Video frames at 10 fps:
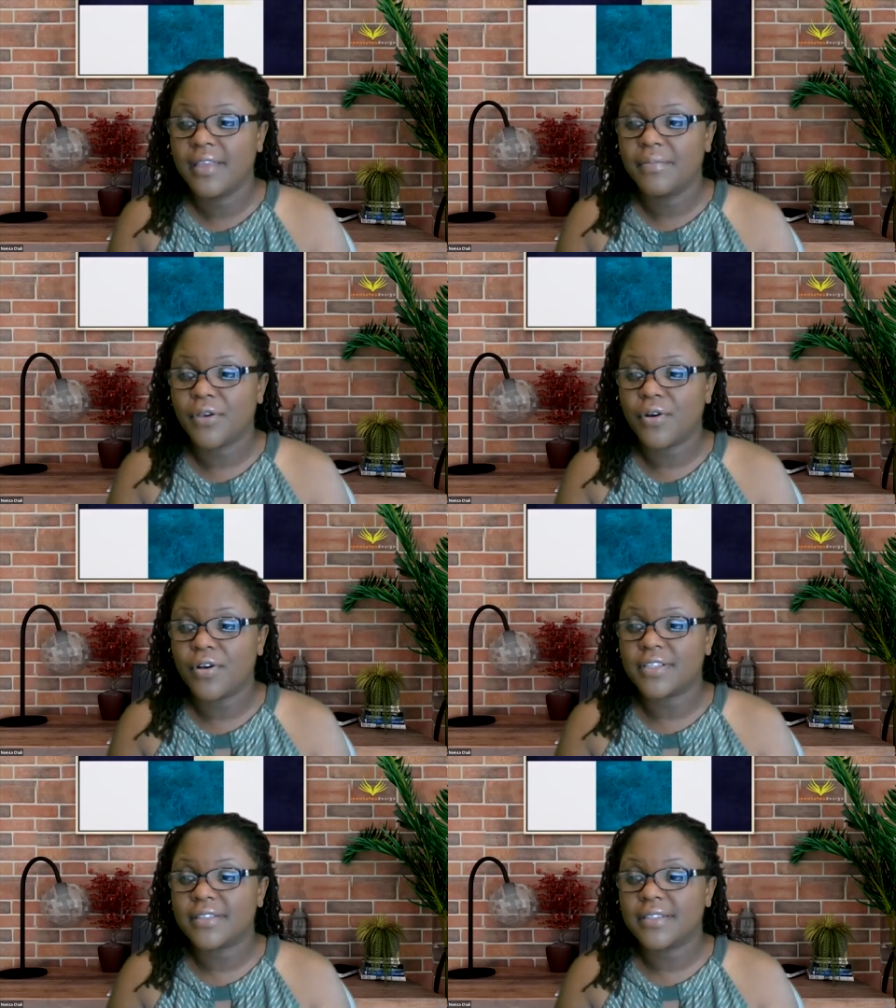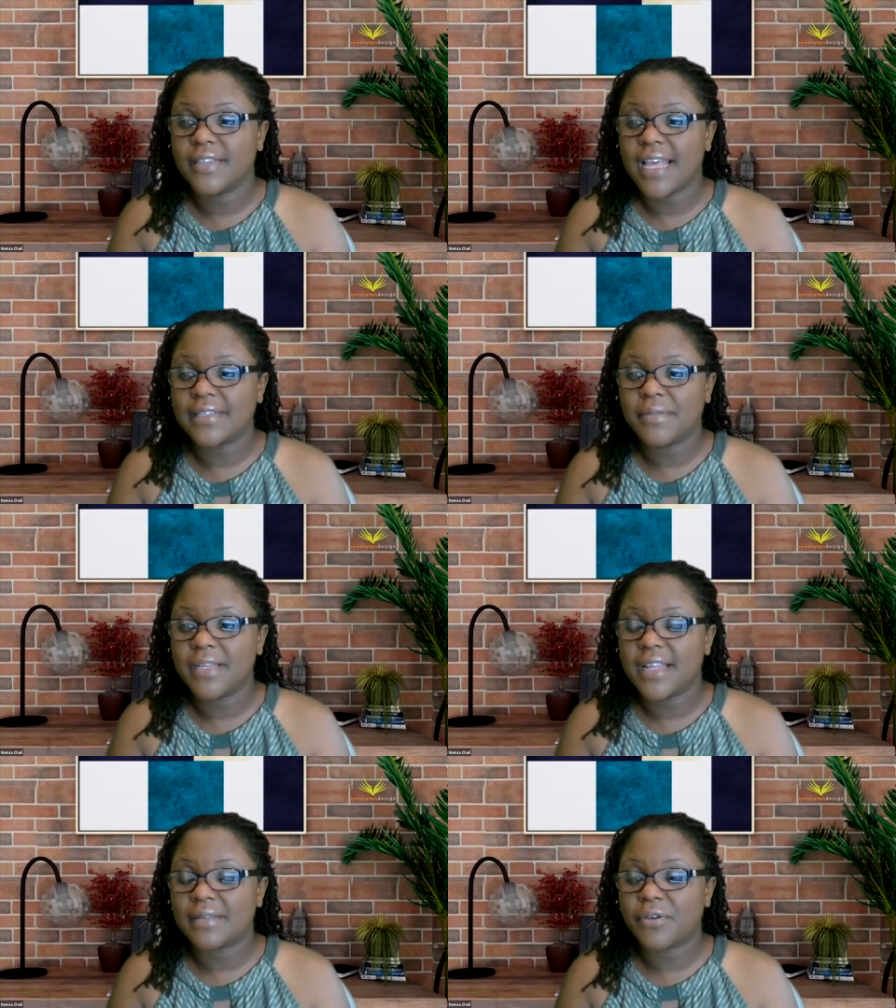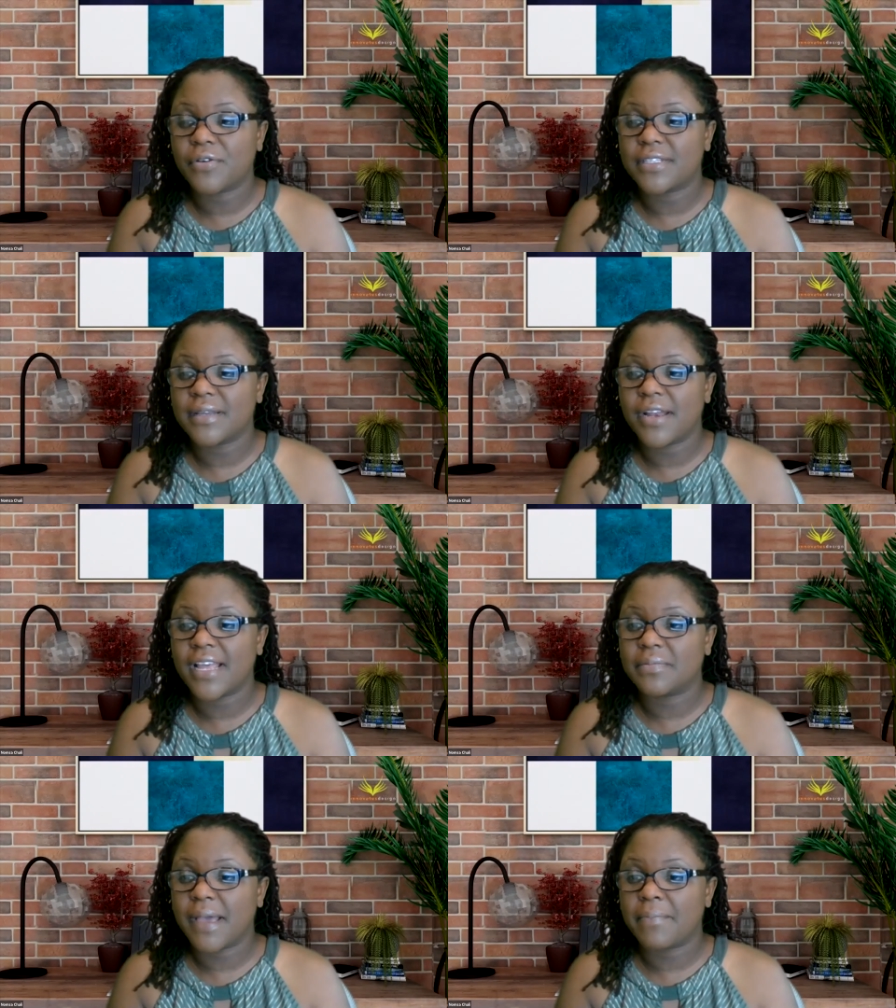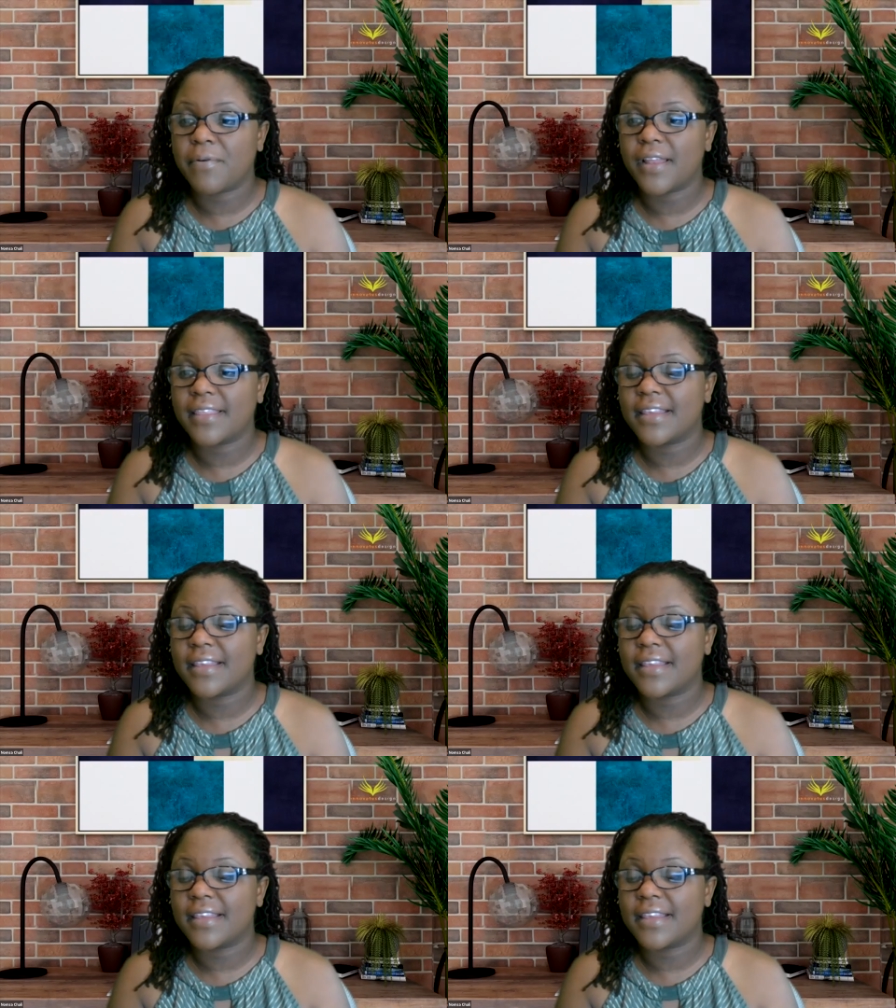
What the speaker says: Because it doesn't mean that because someone has bipolar,